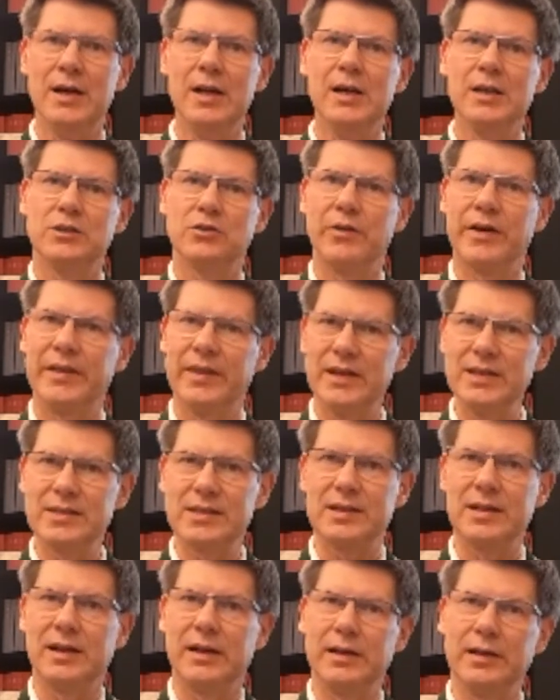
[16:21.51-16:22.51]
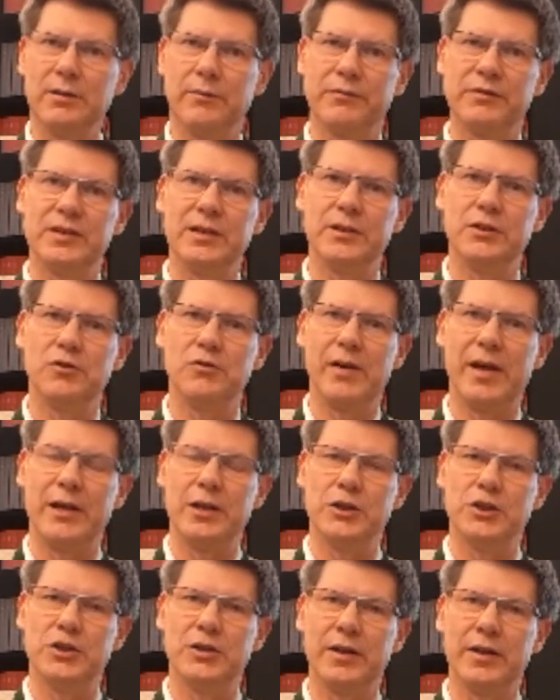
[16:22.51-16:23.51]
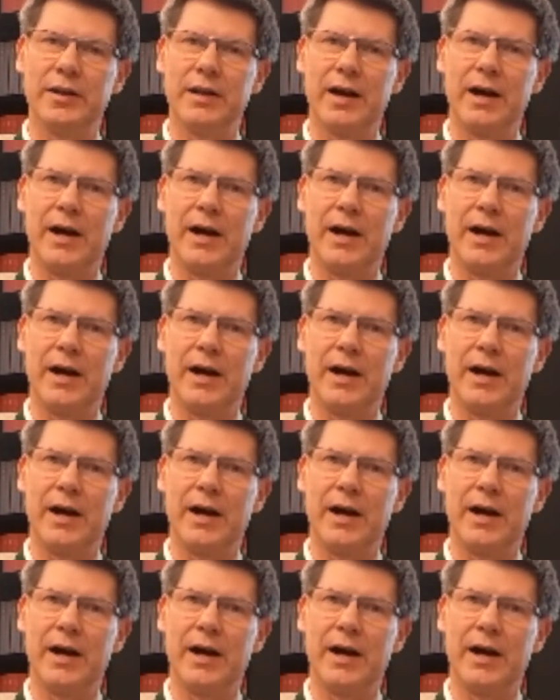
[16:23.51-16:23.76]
So in this kind of situation,